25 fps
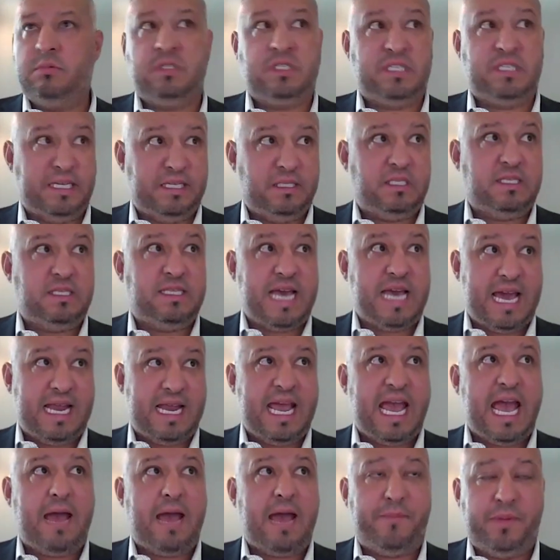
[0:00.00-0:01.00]
since
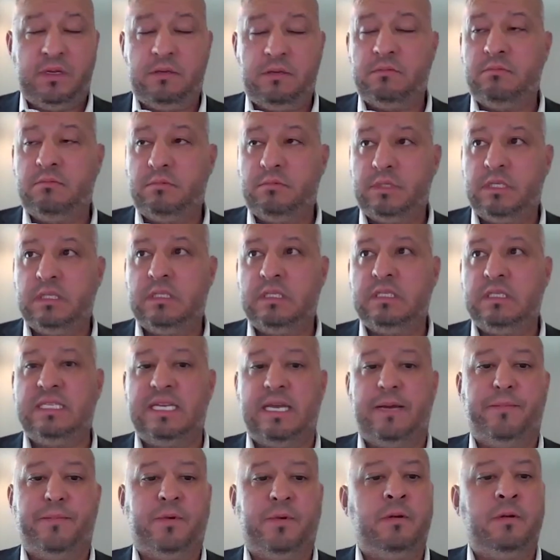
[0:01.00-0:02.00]
that happened in
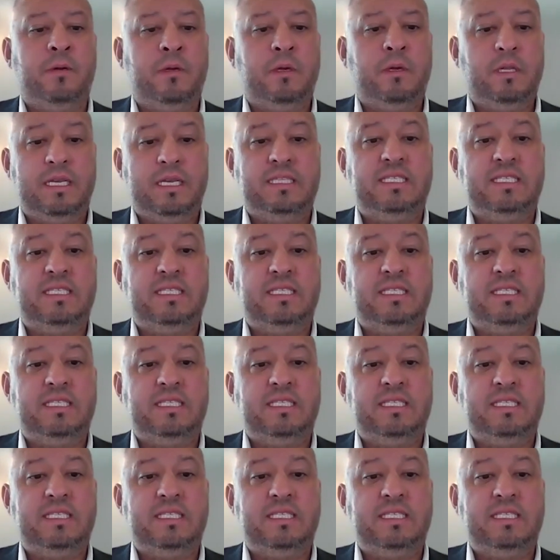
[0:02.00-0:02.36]
December.